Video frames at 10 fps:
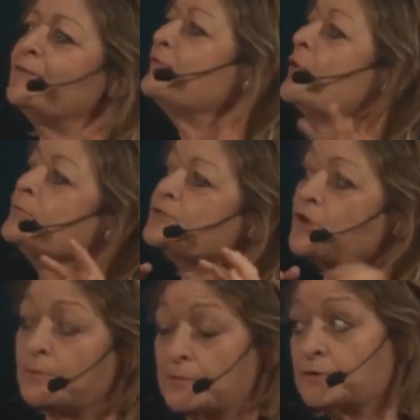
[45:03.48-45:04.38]
from
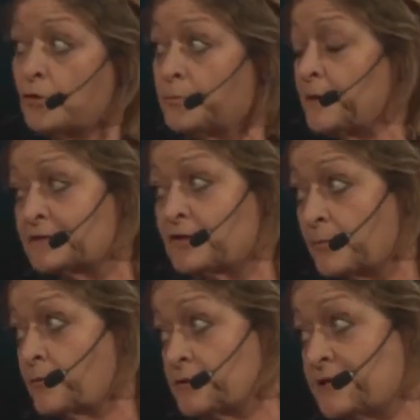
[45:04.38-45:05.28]
European
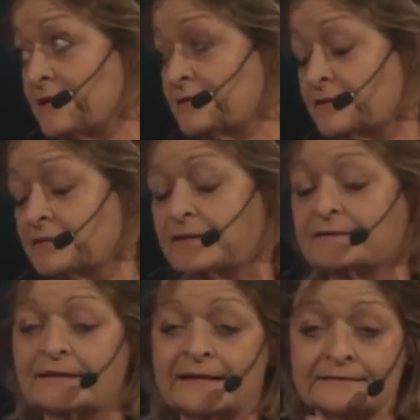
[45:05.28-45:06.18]
subcontractors. And
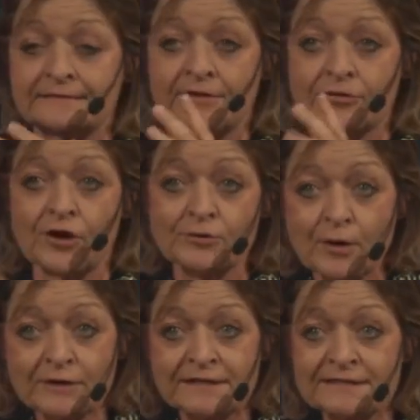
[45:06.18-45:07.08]
the third
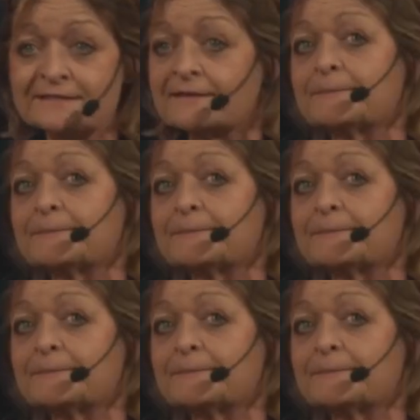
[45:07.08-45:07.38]
one is